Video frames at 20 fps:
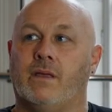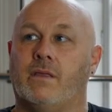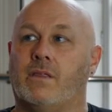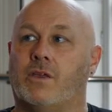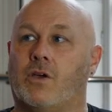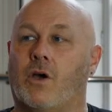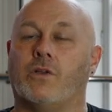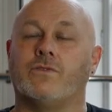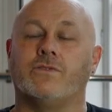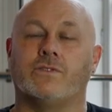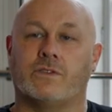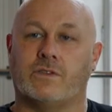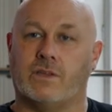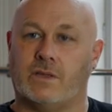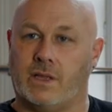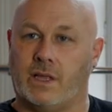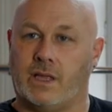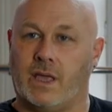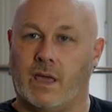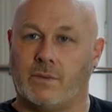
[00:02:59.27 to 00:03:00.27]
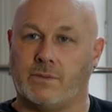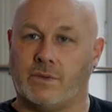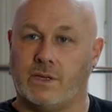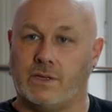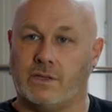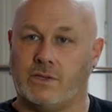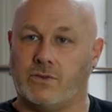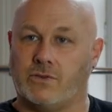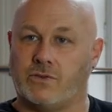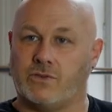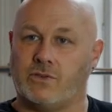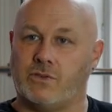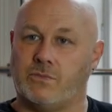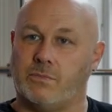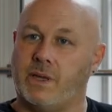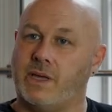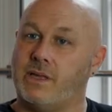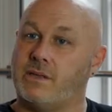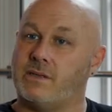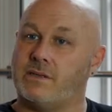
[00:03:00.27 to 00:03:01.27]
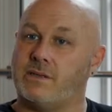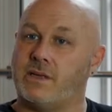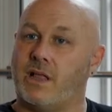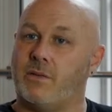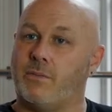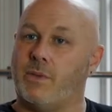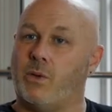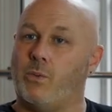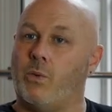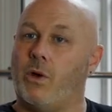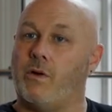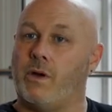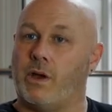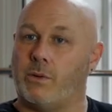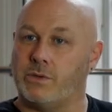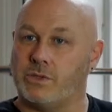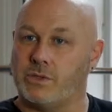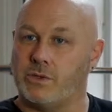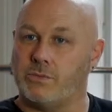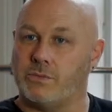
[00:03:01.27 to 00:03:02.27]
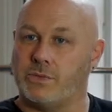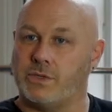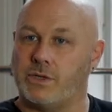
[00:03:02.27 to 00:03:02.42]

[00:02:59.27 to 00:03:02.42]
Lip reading: They constantly kept in touch with me to tell me where I was up